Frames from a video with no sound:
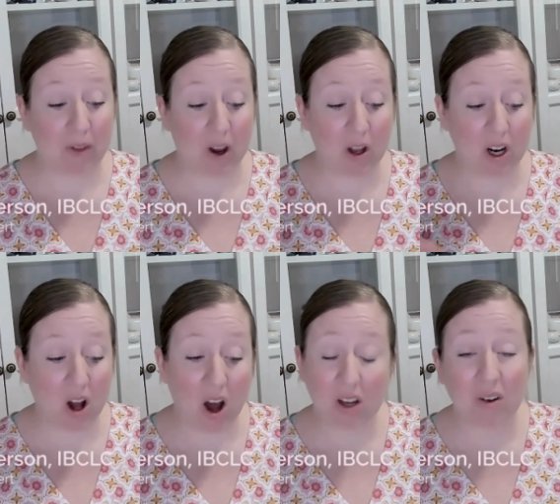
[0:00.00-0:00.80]
On an
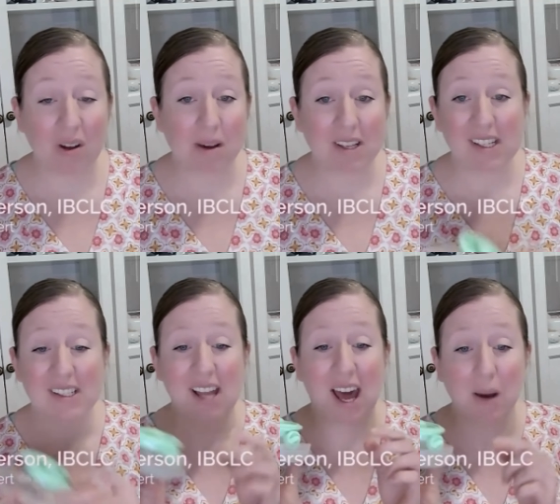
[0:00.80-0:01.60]
ongoing
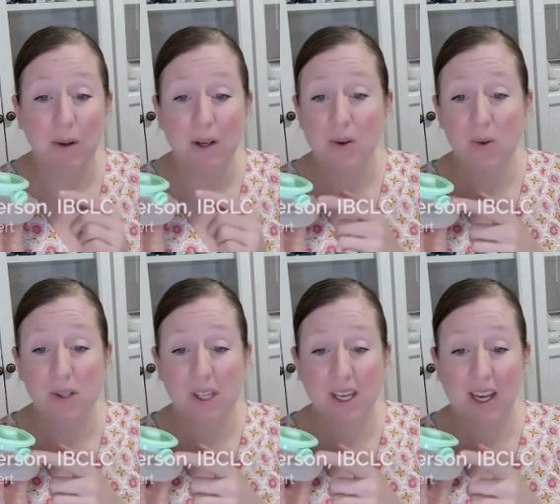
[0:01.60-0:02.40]
basis, I would use
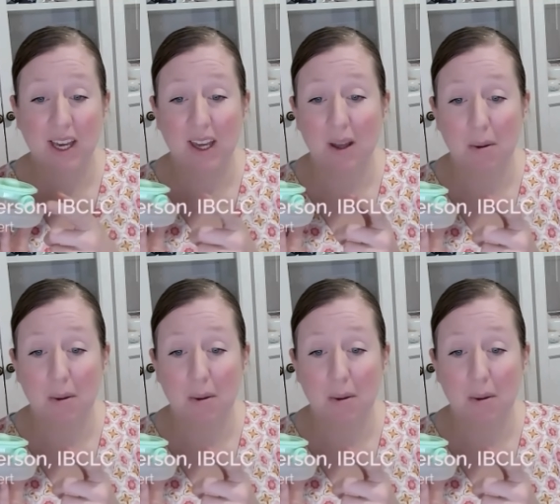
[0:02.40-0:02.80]
the